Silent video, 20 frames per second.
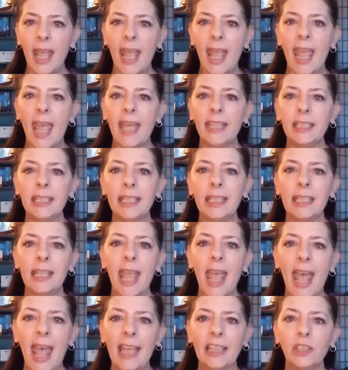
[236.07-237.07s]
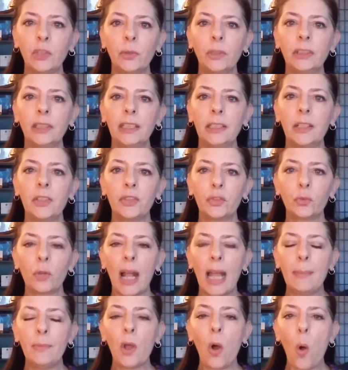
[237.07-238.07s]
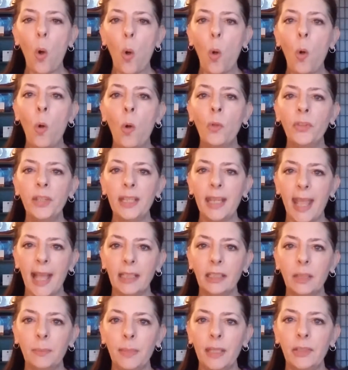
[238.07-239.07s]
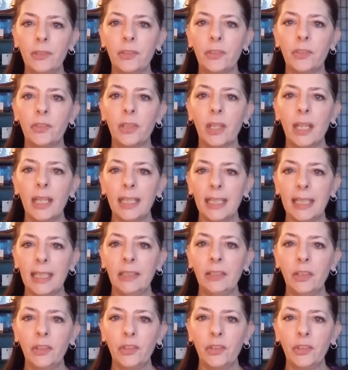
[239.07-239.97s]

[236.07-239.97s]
And he accurately described all the elements in the